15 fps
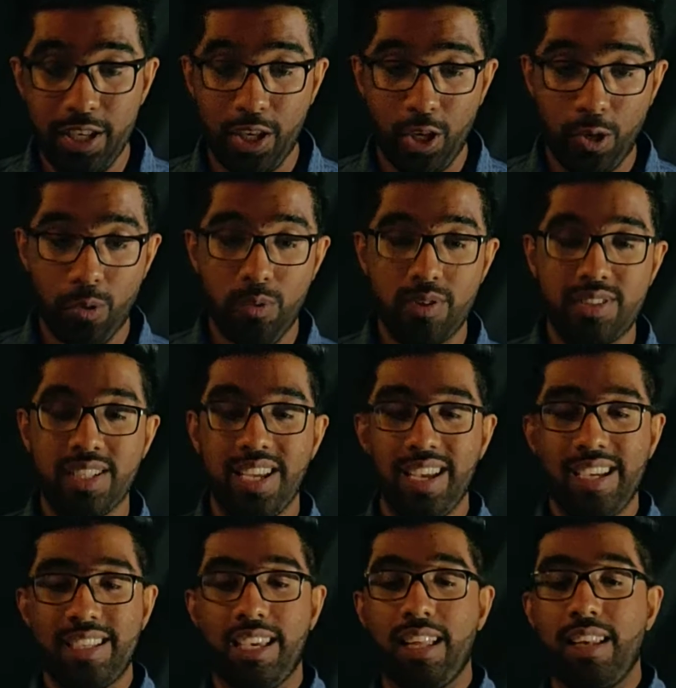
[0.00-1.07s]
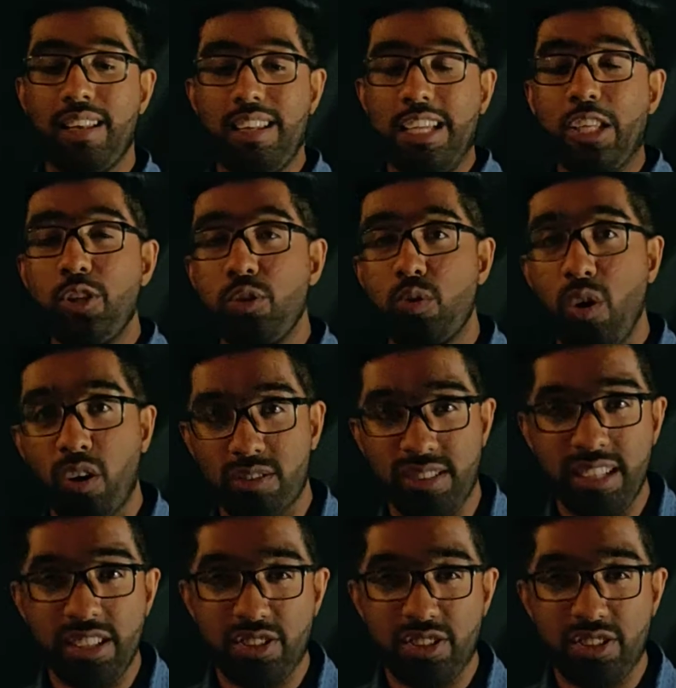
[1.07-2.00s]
nodes can lead to oscillation